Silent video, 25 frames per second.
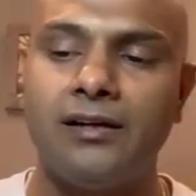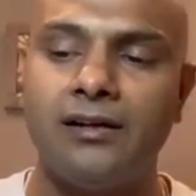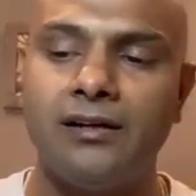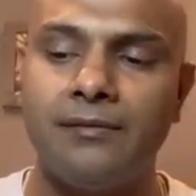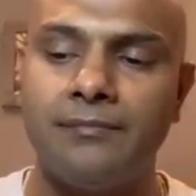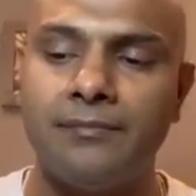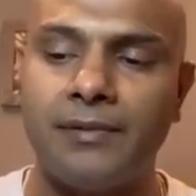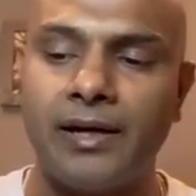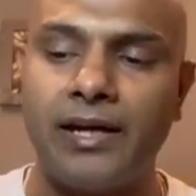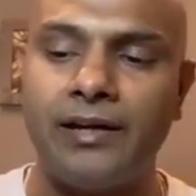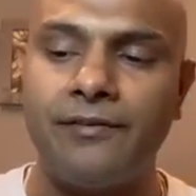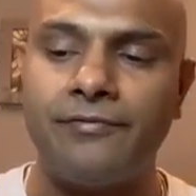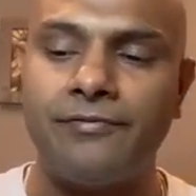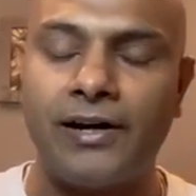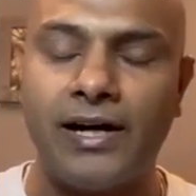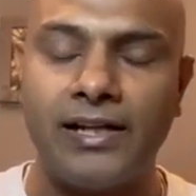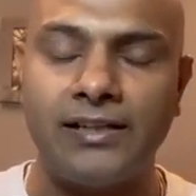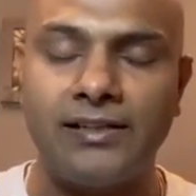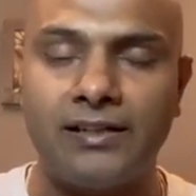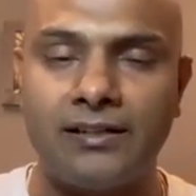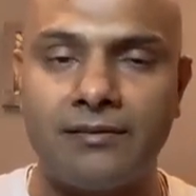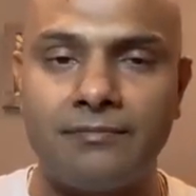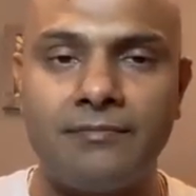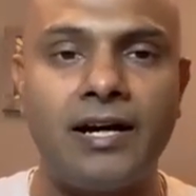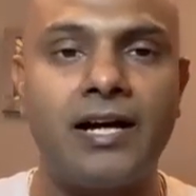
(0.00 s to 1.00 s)
my
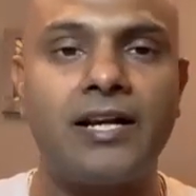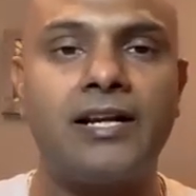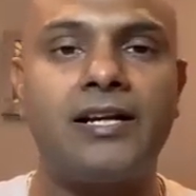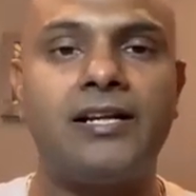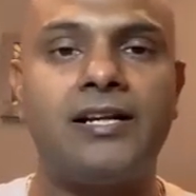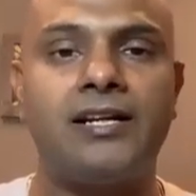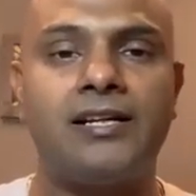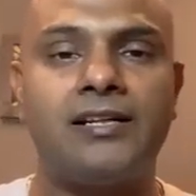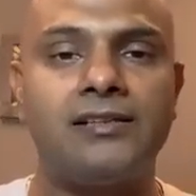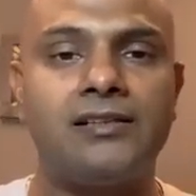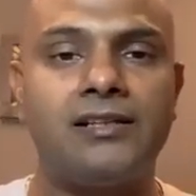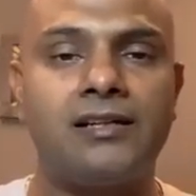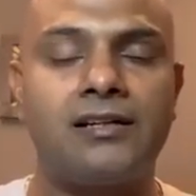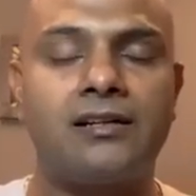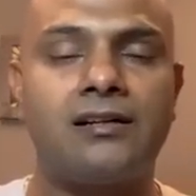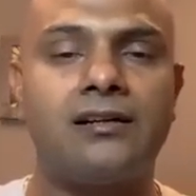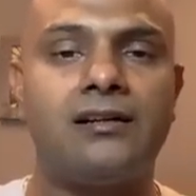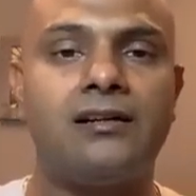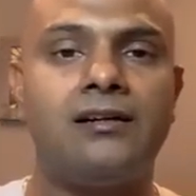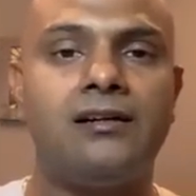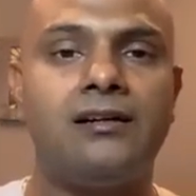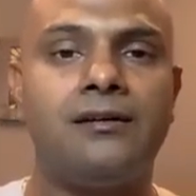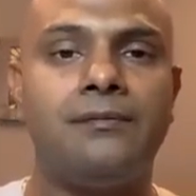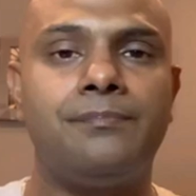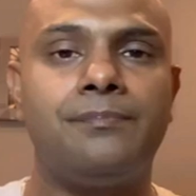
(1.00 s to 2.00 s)
father married
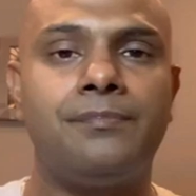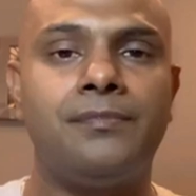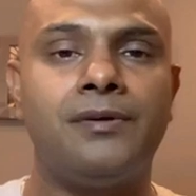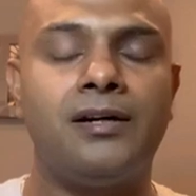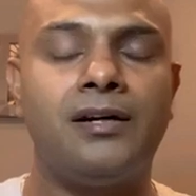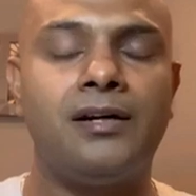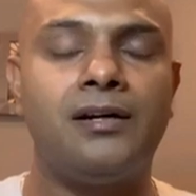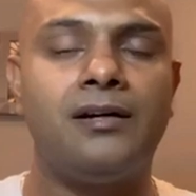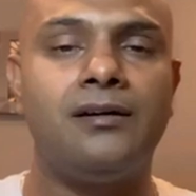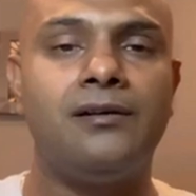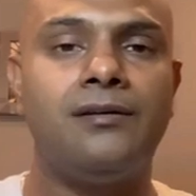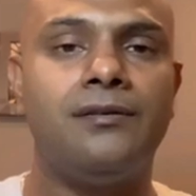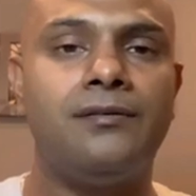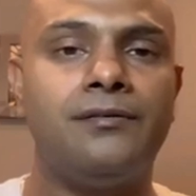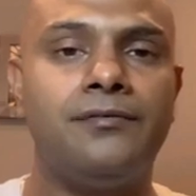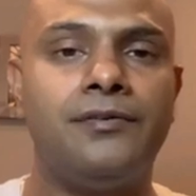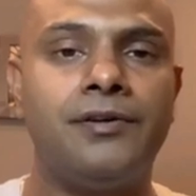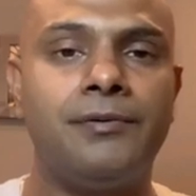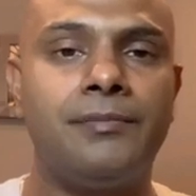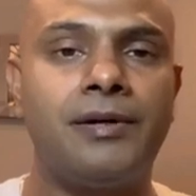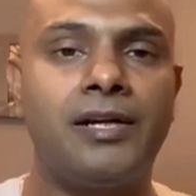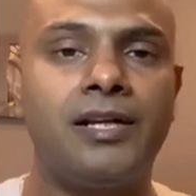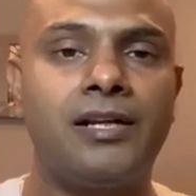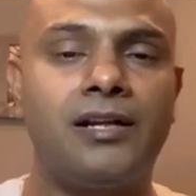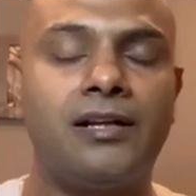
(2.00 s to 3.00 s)
another
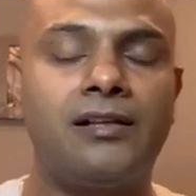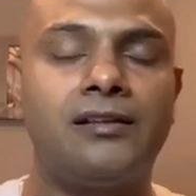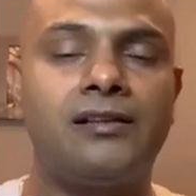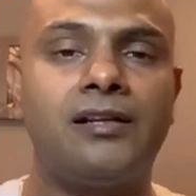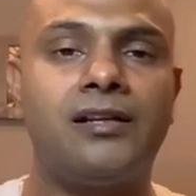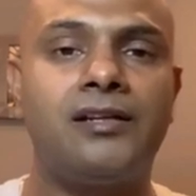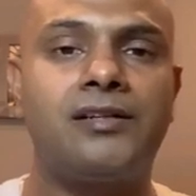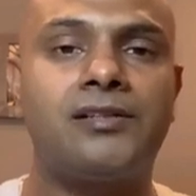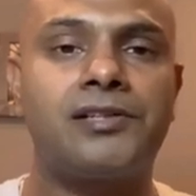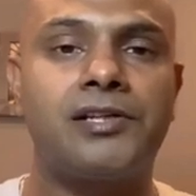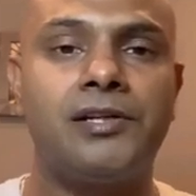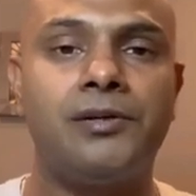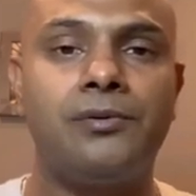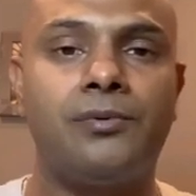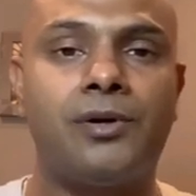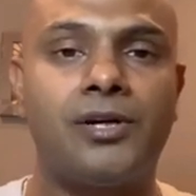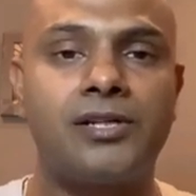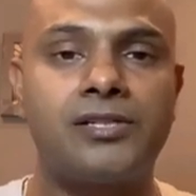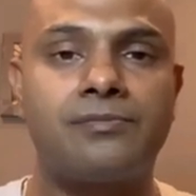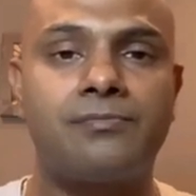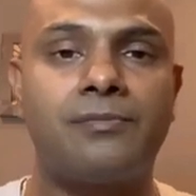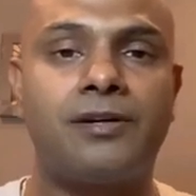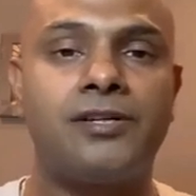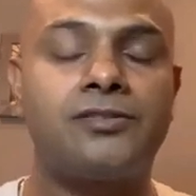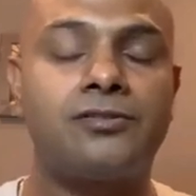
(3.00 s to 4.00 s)
woman, and then she
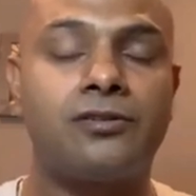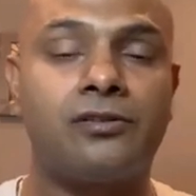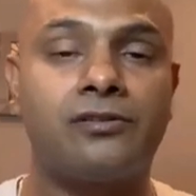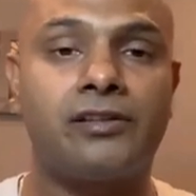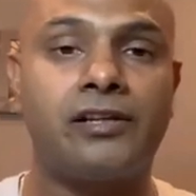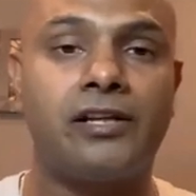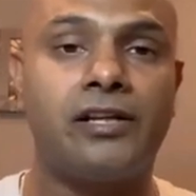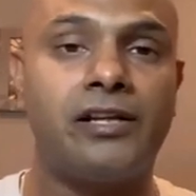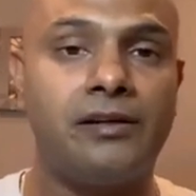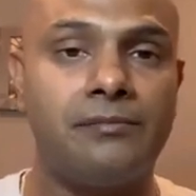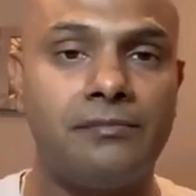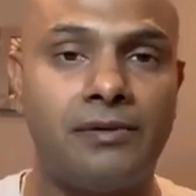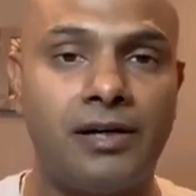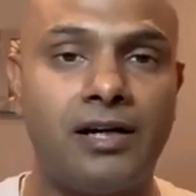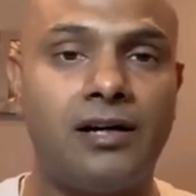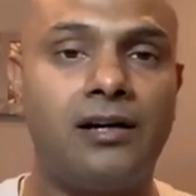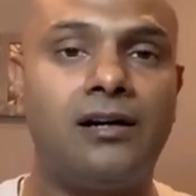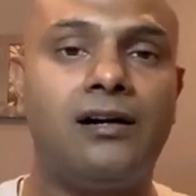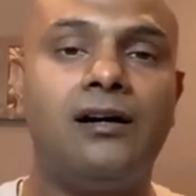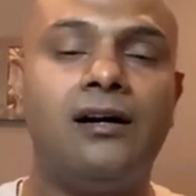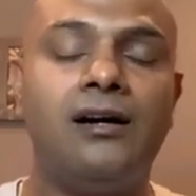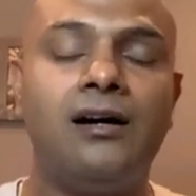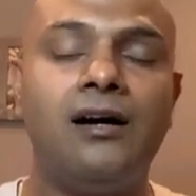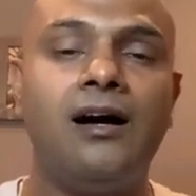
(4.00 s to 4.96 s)
was my Soteli Ma.